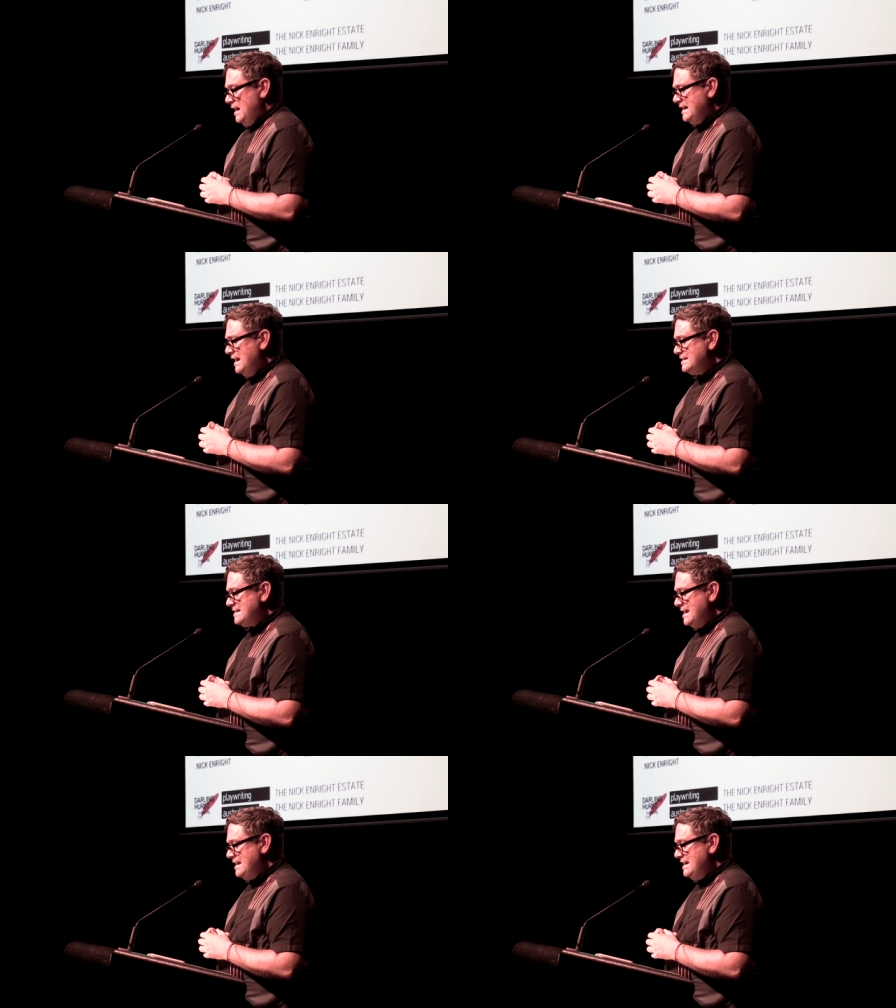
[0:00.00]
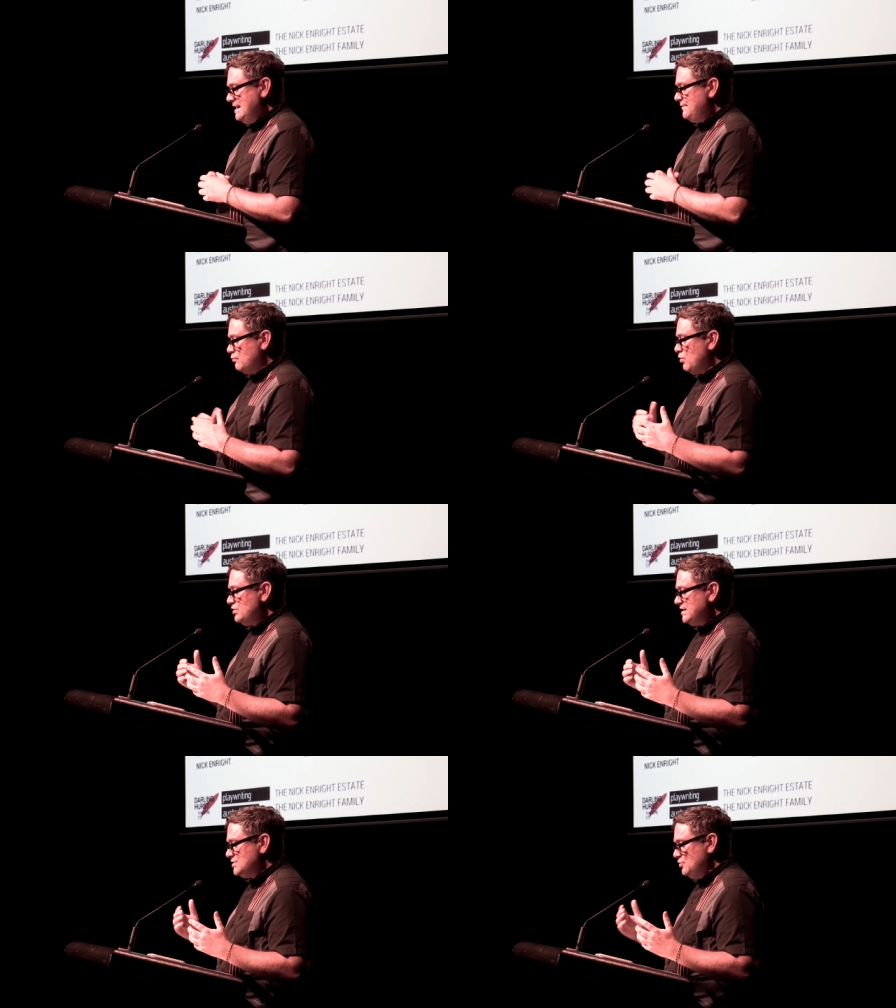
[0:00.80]
I can't say he never
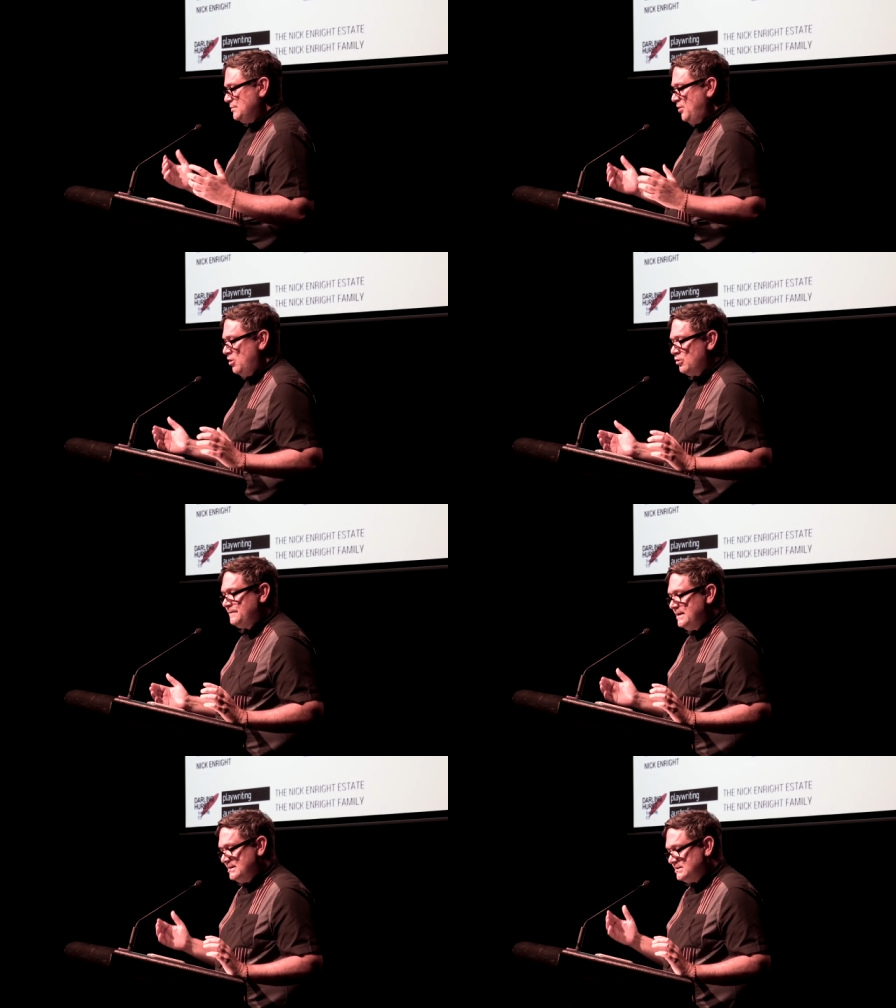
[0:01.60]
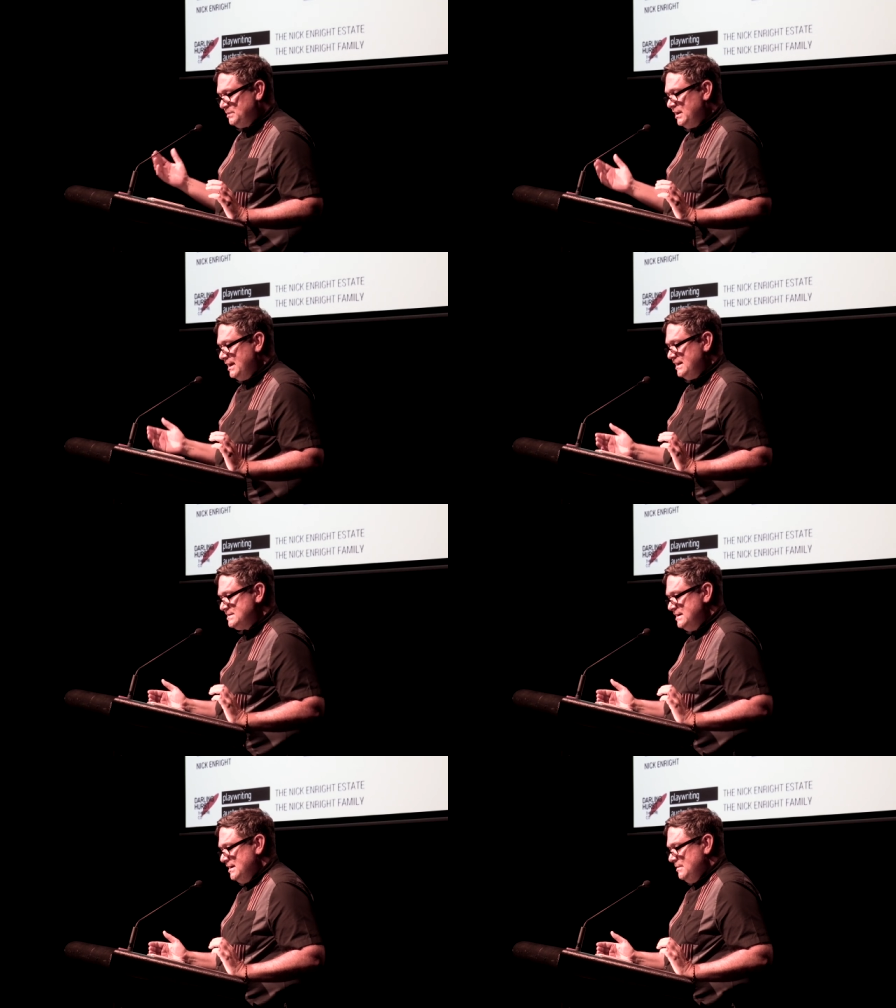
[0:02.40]
wrote his autobiography into
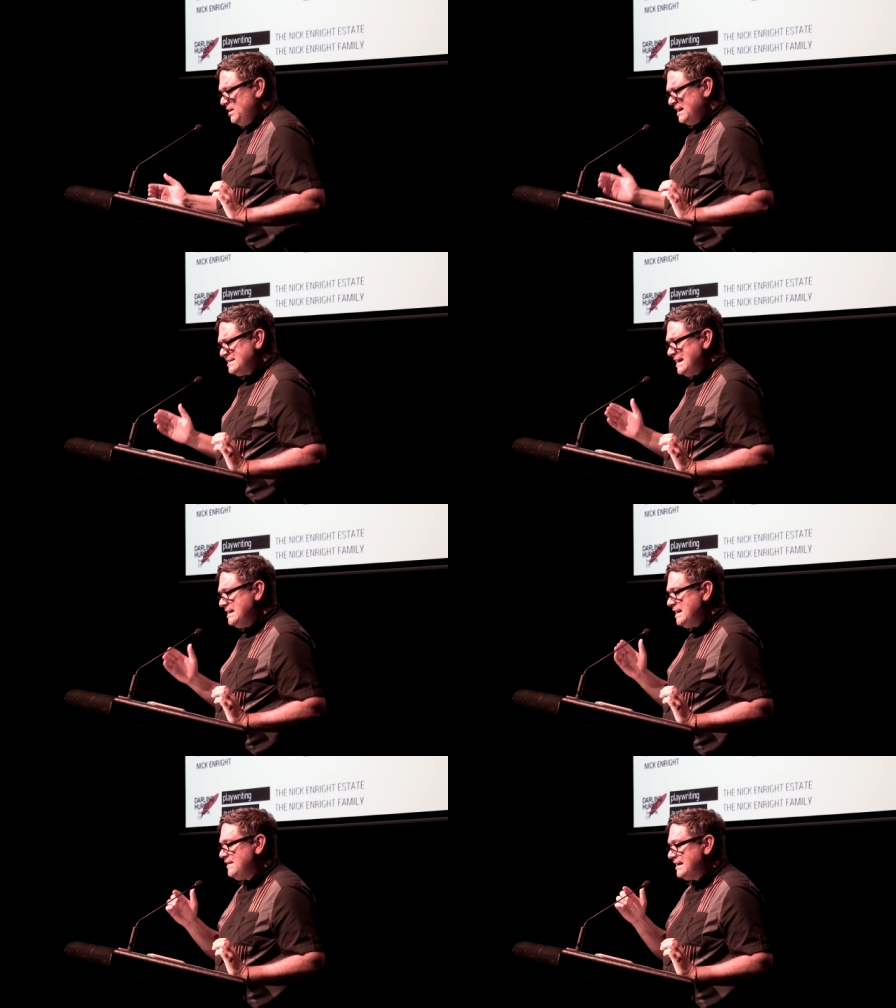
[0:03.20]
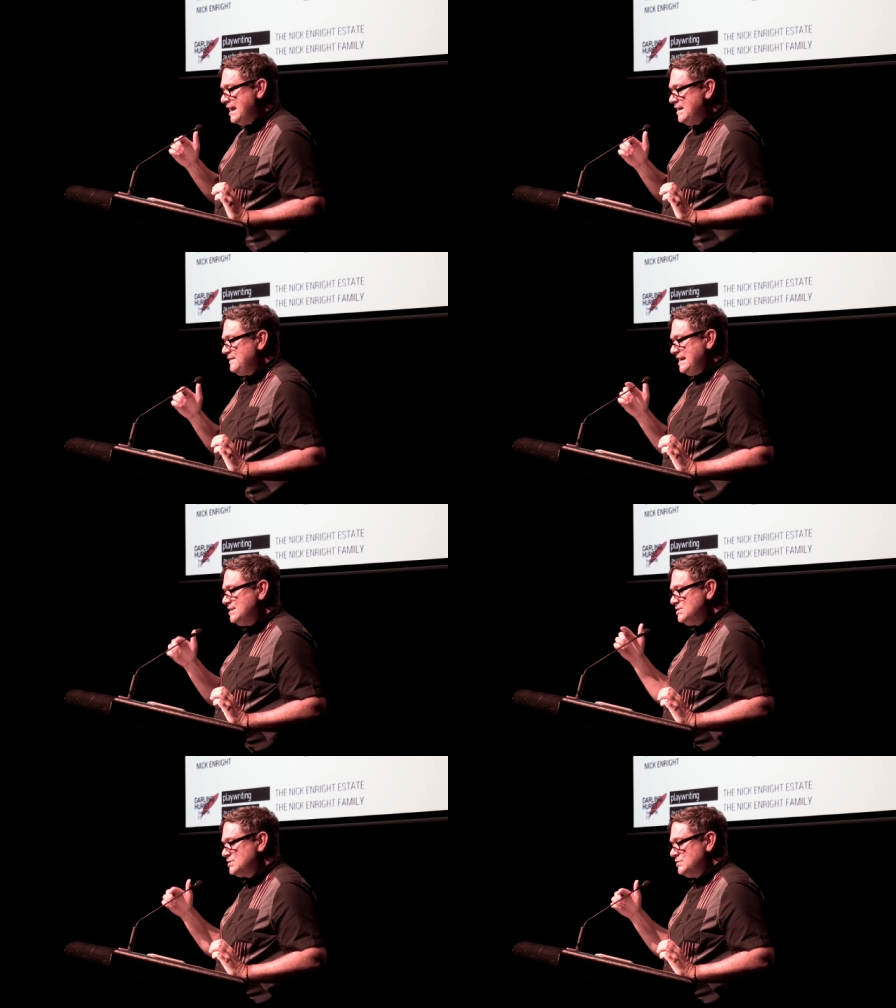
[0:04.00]
plays, but I can say he never gave
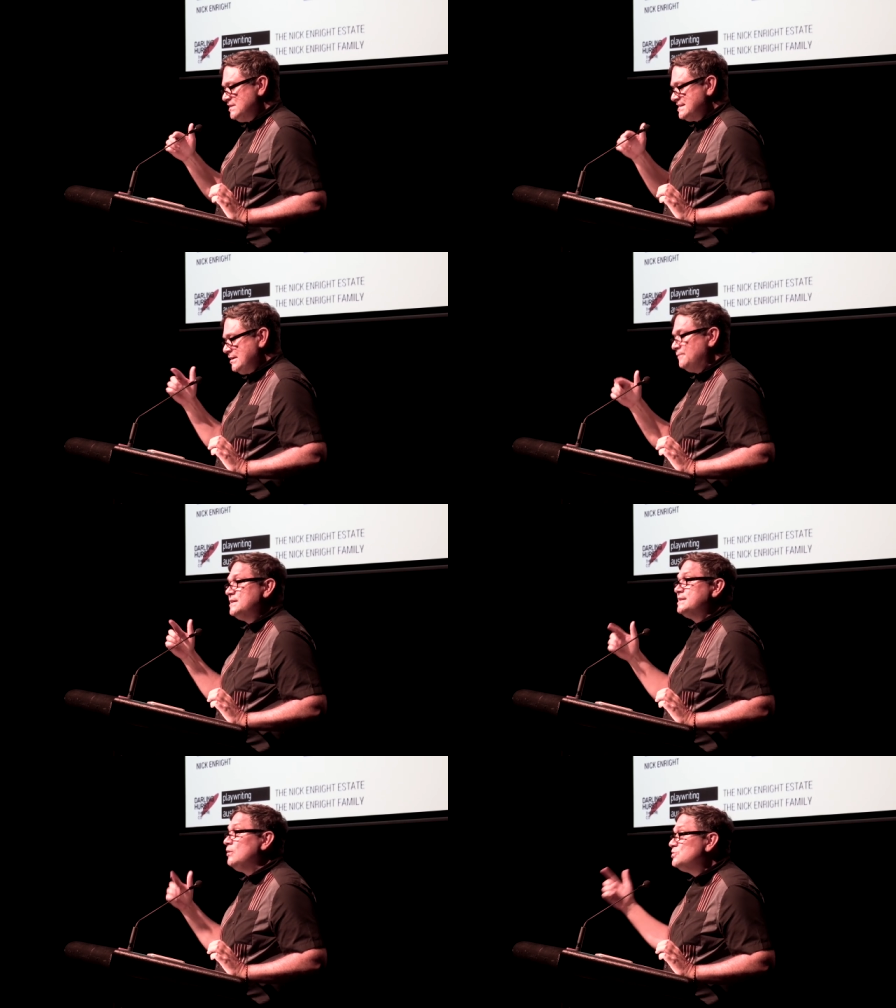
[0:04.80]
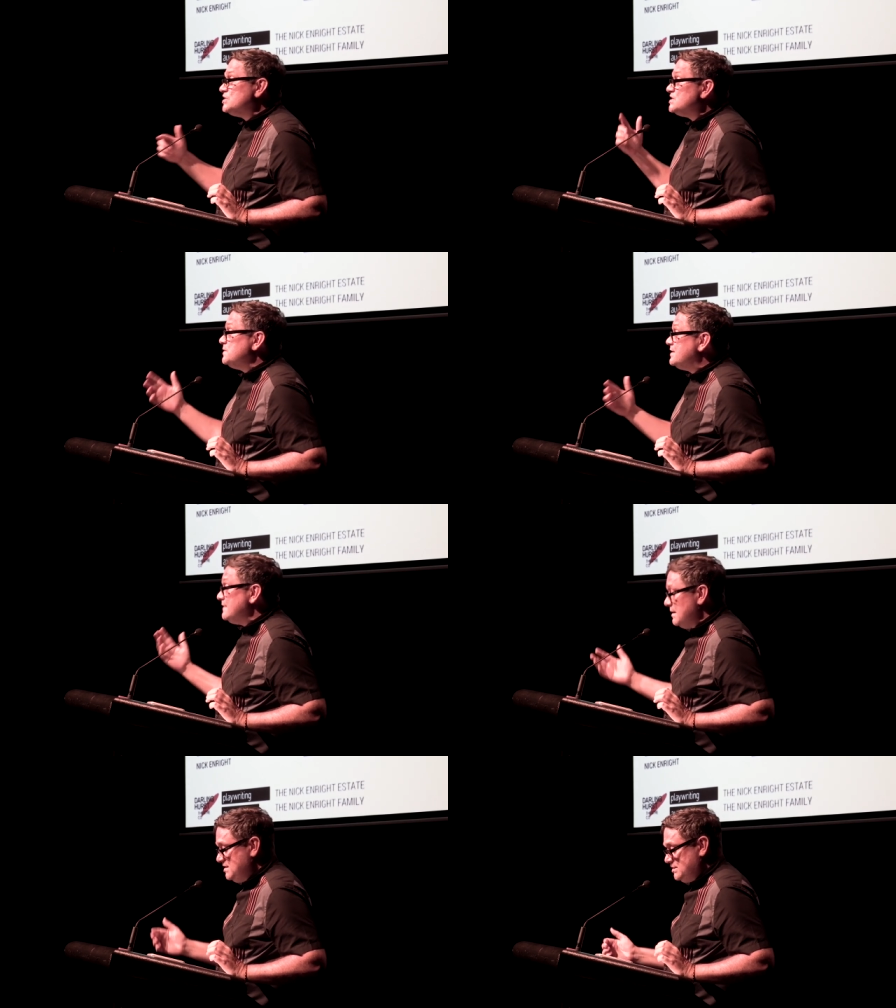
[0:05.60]
in to the self indulgence
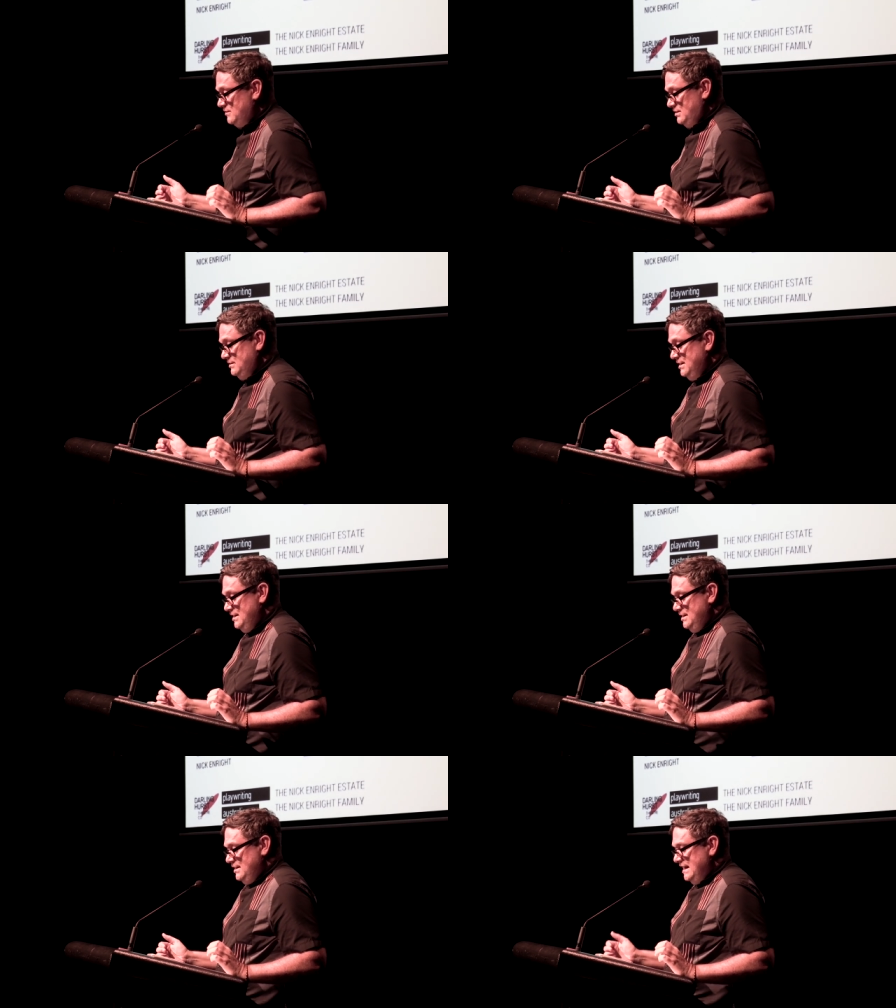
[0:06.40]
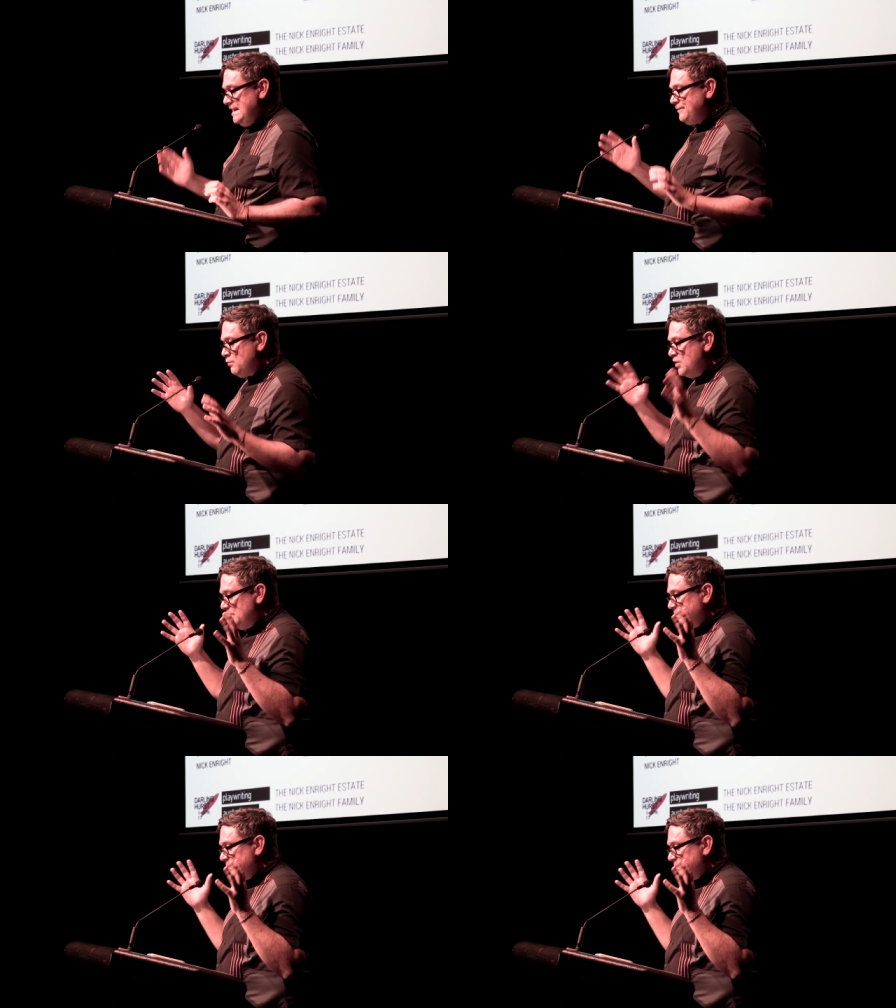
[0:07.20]
within that material. He never wrote the